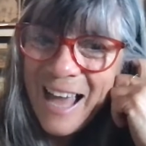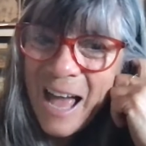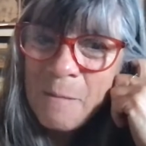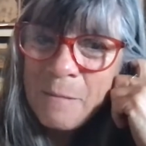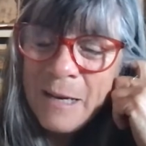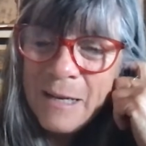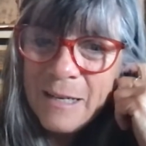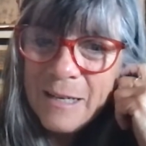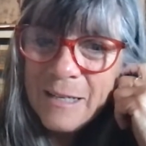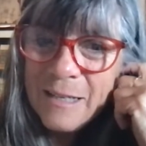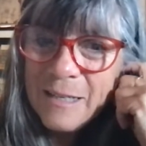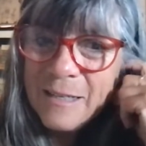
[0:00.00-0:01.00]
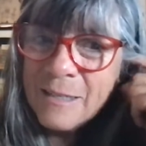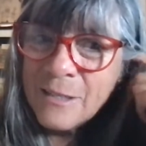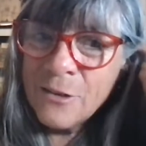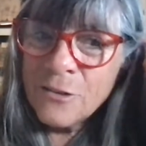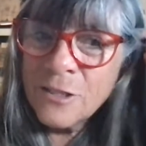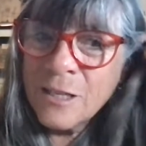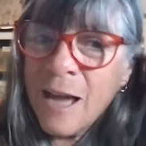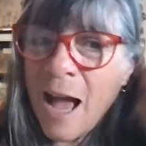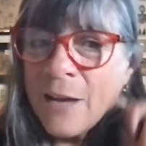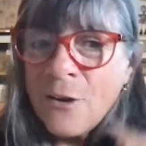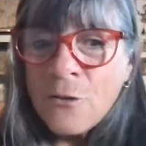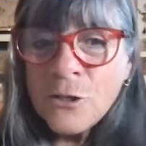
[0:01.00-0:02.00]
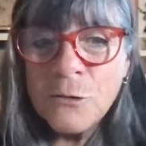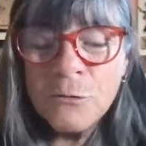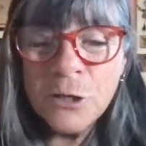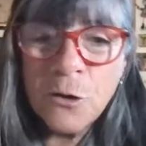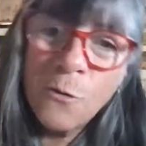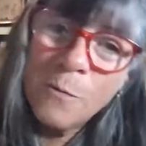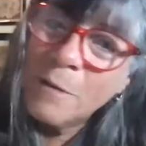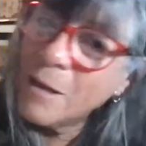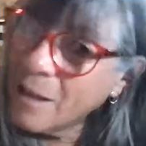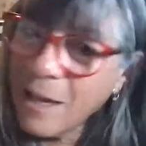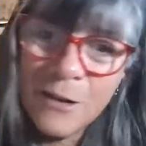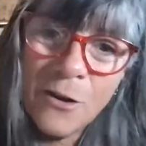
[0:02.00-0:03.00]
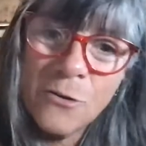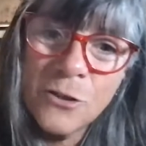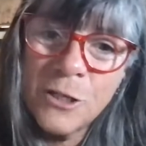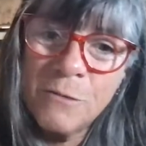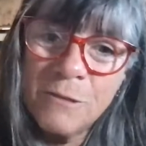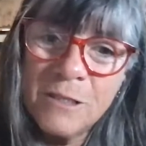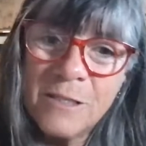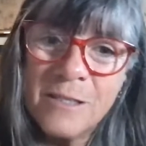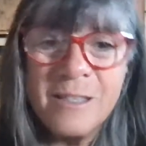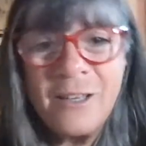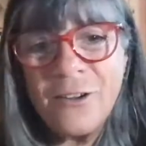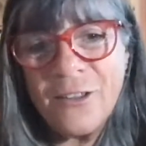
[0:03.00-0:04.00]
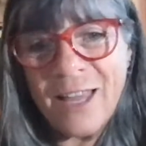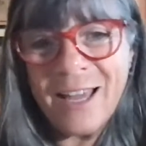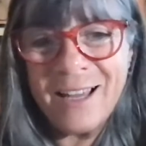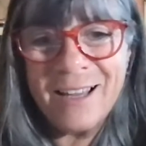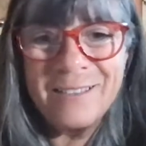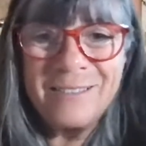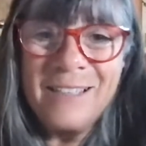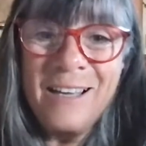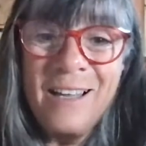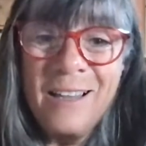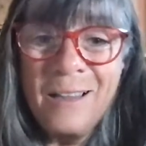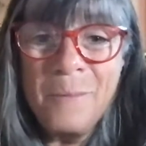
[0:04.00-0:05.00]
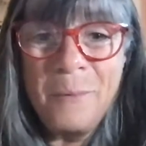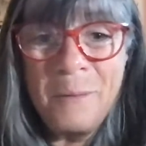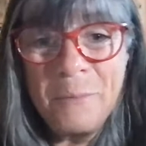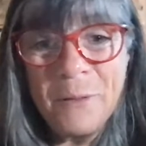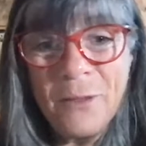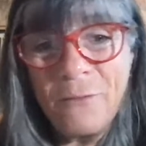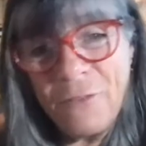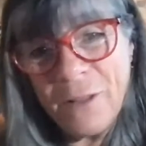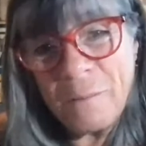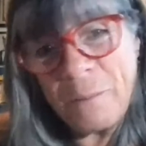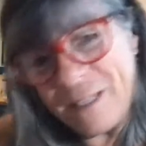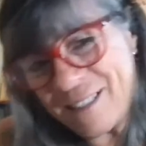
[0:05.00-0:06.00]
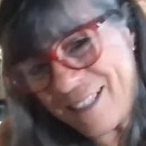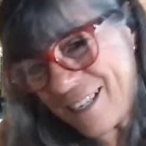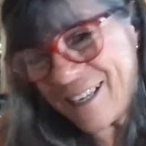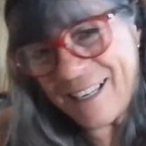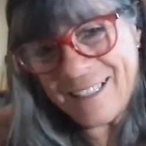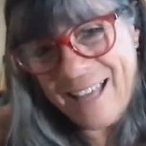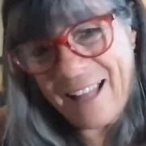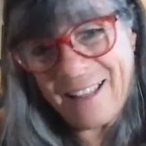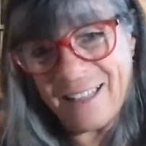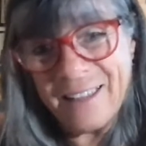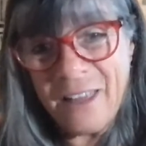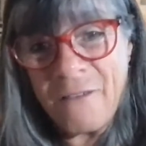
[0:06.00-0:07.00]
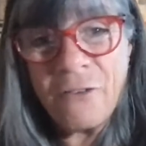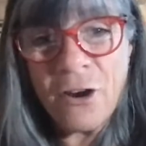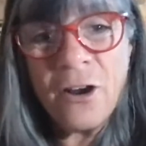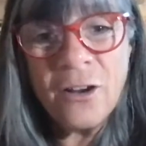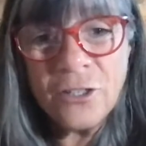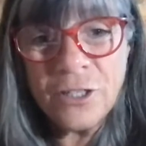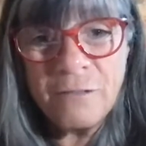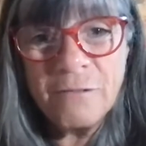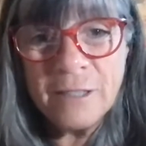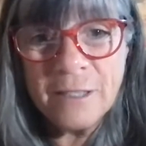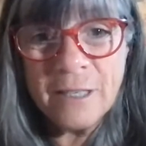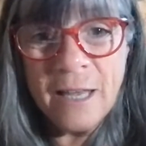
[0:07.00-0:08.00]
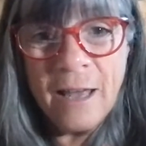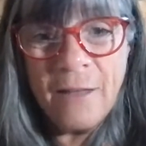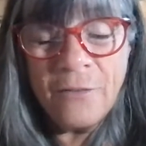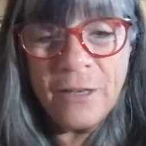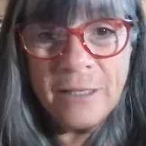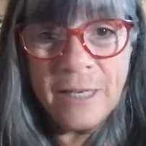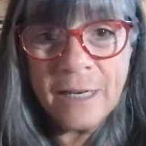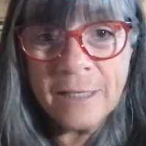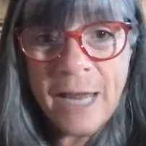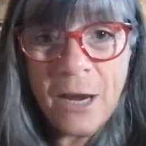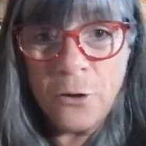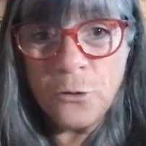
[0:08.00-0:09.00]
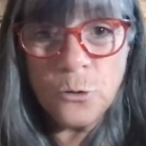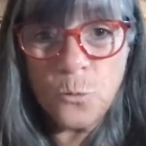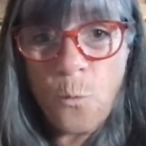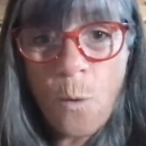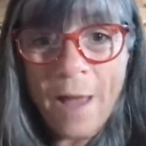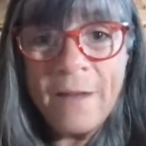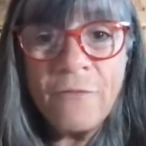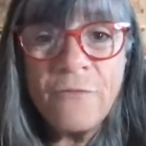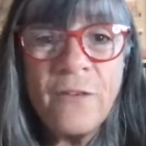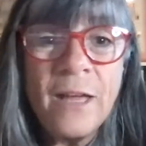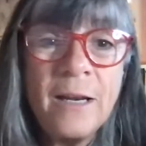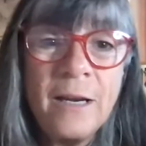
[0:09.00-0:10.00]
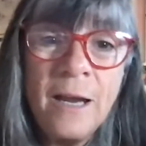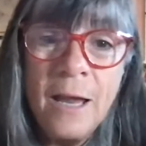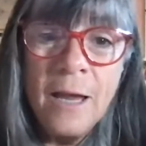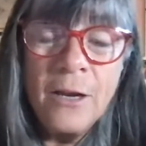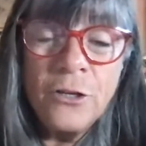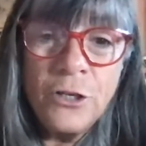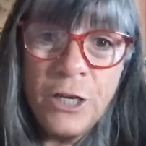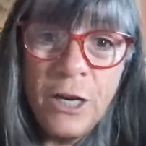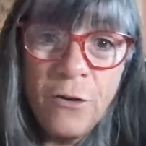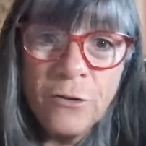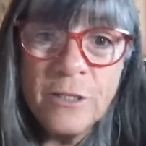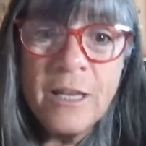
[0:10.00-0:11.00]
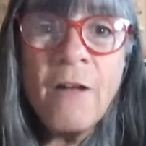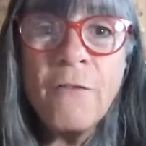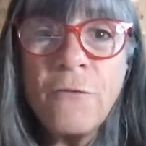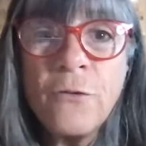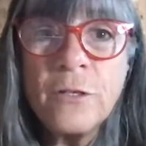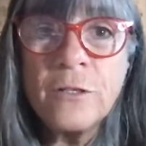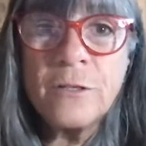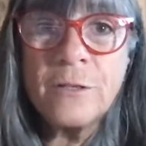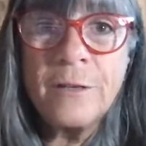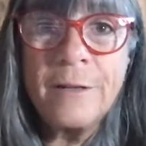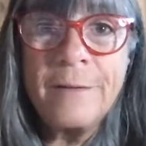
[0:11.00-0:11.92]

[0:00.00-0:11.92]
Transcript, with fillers: I mean, seriously, I know she was a criminal. I know she was, you know, like the people in the Philippines didn't exactly love her. She was the dictator's wife, and she herself was